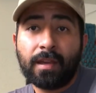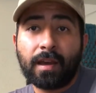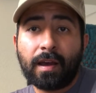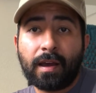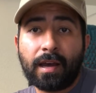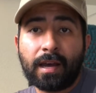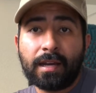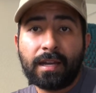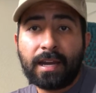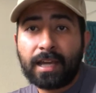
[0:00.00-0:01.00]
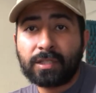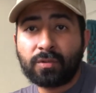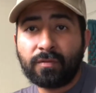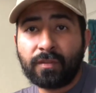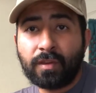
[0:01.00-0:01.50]
Next
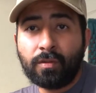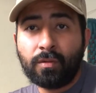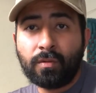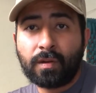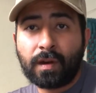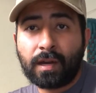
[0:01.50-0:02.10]
review,